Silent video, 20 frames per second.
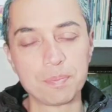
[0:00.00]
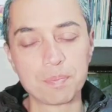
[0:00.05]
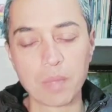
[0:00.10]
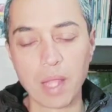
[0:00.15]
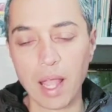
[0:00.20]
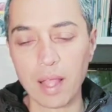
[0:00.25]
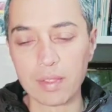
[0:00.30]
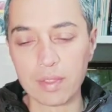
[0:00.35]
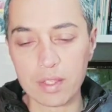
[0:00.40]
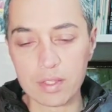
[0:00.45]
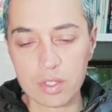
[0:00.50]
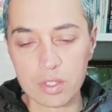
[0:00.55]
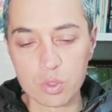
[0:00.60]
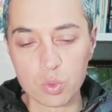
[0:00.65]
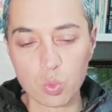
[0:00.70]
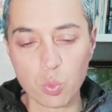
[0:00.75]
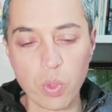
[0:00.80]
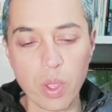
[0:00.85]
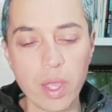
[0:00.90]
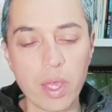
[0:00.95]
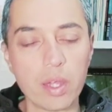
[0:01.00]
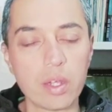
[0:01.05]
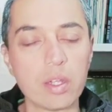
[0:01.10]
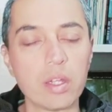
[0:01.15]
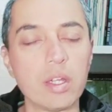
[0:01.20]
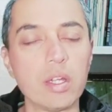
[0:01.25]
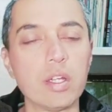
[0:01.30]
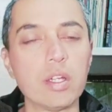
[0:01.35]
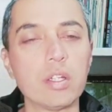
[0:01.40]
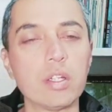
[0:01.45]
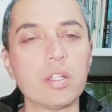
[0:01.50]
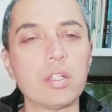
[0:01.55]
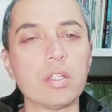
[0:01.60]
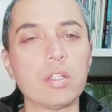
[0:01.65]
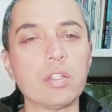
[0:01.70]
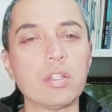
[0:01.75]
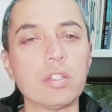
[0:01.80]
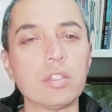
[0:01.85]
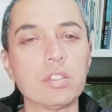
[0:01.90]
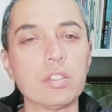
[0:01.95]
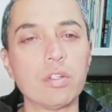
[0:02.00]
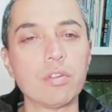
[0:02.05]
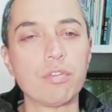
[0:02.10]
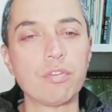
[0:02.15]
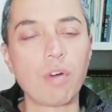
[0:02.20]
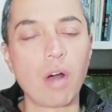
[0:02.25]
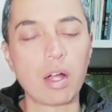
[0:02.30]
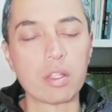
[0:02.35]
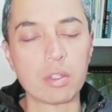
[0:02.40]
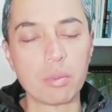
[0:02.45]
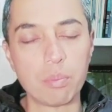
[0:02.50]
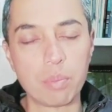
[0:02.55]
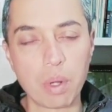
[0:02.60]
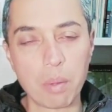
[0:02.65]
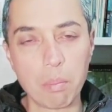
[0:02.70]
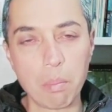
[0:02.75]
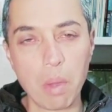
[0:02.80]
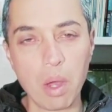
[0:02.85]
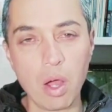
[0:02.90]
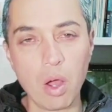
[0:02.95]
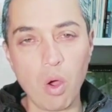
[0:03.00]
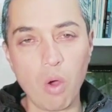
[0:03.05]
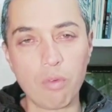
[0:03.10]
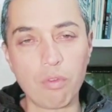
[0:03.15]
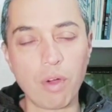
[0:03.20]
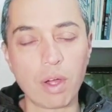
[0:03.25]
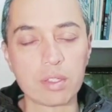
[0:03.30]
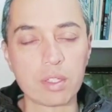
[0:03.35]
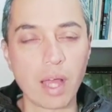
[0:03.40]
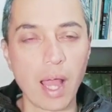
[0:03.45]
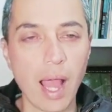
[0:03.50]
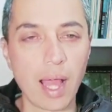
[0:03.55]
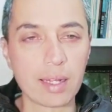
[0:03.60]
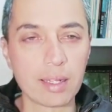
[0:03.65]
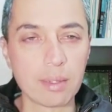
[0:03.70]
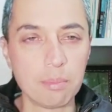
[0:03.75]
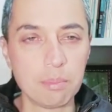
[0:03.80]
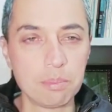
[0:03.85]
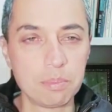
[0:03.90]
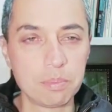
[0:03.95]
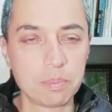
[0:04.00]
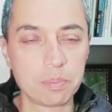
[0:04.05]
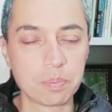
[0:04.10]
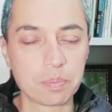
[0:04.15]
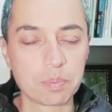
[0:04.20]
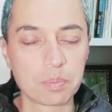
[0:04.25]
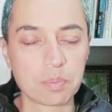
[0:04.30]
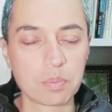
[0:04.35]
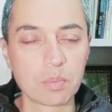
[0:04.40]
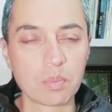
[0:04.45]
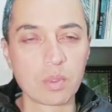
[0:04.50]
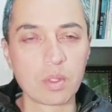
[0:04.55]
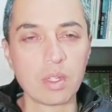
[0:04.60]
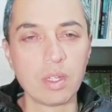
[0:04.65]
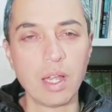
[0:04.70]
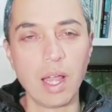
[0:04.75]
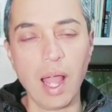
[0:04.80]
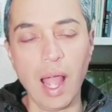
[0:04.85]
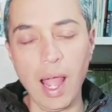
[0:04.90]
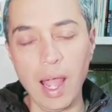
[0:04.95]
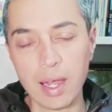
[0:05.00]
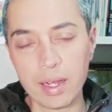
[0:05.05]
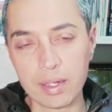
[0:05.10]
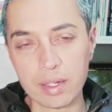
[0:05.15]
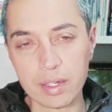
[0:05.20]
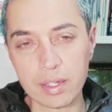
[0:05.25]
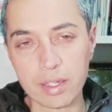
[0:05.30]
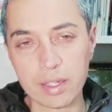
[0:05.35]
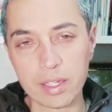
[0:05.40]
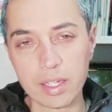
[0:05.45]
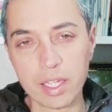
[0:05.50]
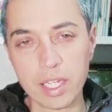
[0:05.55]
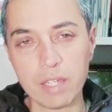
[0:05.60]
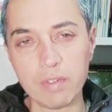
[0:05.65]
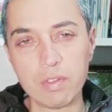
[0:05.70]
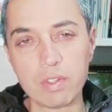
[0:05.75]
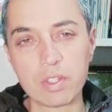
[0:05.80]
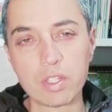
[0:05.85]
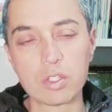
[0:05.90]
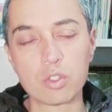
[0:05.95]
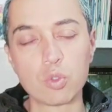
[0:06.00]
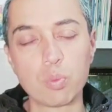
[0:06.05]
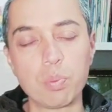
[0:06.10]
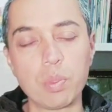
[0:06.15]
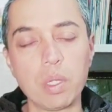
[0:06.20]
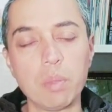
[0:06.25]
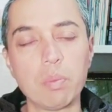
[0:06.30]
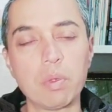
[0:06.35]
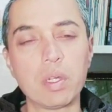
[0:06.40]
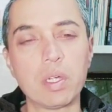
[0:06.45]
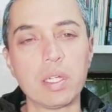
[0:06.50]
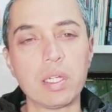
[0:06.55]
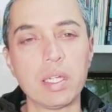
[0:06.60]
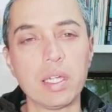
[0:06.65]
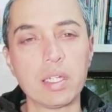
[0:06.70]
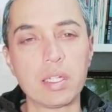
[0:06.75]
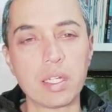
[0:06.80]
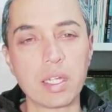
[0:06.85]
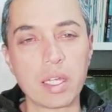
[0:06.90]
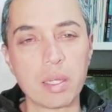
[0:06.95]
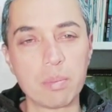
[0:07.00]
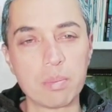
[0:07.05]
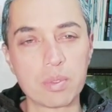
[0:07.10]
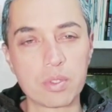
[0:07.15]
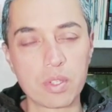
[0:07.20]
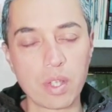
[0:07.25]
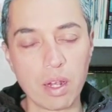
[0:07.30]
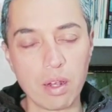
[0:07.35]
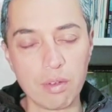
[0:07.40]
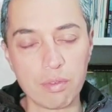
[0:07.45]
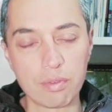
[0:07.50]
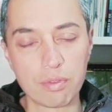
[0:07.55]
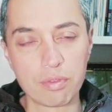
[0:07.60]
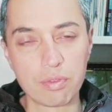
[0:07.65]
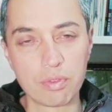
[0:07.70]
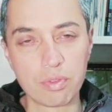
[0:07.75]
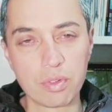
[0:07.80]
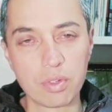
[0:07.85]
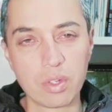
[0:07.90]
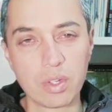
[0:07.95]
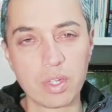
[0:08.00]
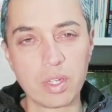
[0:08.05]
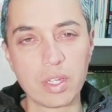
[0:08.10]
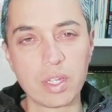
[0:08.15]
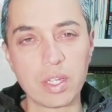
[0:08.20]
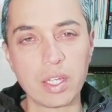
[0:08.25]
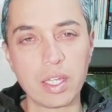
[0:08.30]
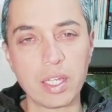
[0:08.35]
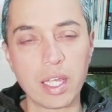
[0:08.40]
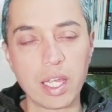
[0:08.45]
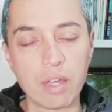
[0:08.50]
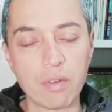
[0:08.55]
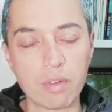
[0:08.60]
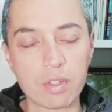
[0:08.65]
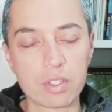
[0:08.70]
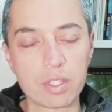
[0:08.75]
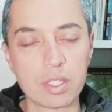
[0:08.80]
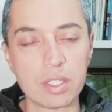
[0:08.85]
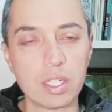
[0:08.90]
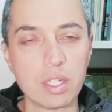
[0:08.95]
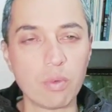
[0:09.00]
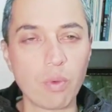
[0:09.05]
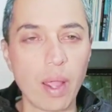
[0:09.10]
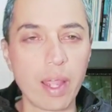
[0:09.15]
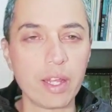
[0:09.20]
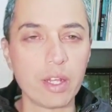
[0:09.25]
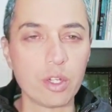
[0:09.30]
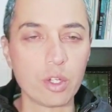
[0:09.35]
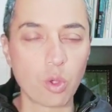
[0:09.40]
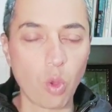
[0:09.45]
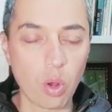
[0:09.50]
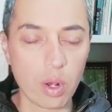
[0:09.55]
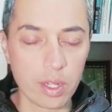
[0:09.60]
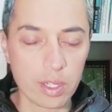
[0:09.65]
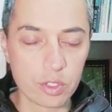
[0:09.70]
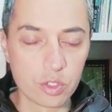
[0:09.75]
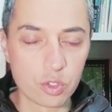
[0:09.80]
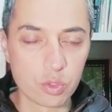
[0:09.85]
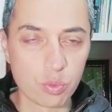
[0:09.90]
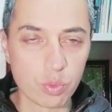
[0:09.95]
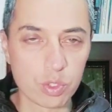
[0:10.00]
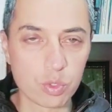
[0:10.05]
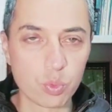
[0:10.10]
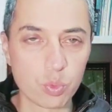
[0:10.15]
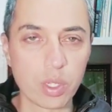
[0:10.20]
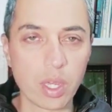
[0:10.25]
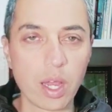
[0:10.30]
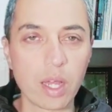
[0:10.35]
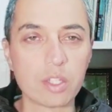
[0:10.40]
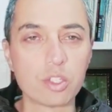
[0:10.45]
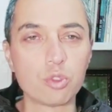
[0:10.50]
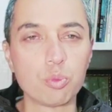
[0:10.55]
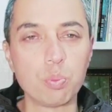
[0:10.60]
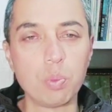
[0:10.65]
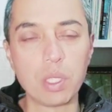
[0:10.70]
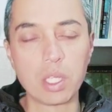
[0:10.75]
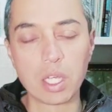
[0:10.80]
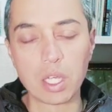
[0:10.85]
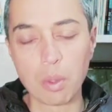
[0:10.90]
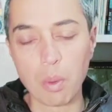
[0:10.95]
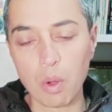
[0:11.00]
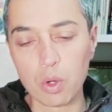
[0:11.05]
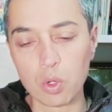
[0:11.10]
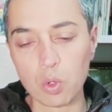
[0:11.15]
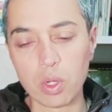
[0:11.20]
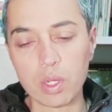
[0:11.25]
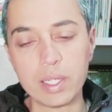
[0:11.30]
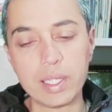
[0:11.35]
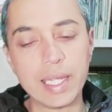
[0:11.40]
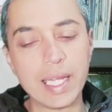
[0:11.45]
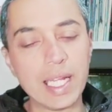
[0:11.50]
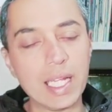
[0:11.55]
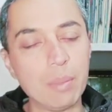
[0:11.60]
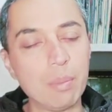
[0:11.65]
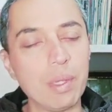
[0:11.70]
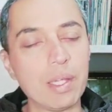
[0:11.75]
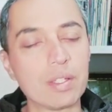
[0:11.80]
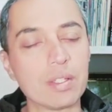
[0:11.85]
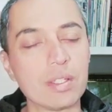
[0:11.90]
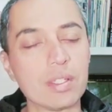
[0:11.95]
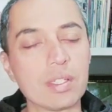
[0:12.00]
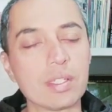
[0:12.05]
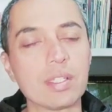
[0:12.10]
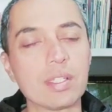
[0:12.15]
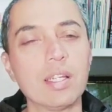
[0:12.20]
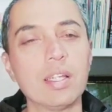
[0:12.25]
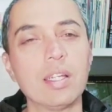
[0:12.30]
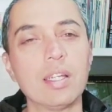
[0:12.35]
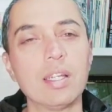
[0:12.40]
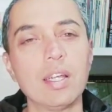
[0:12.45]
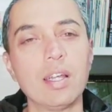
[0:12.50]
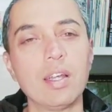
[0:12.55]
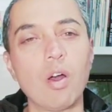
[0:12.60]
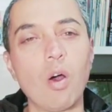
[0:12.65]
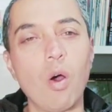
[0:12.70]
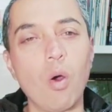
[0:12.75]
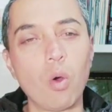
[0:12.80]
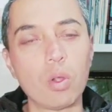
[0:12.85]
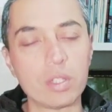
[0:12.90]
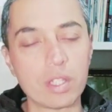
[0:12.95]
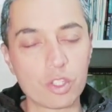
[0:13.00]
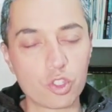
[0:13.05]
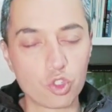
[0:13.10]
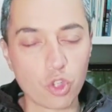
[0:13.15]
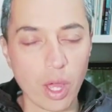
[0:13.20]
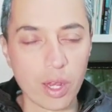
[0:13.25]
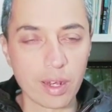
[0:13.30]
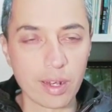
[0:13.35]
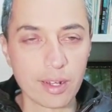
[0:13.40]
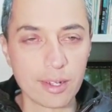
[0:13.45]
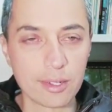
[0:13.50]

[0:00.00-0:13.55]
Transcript: And this is where the Father Brahma, or Father Adam, and even the Supreme Creator Himself gave us the divine knowledge which we are speaking about on a daily basis on this channel.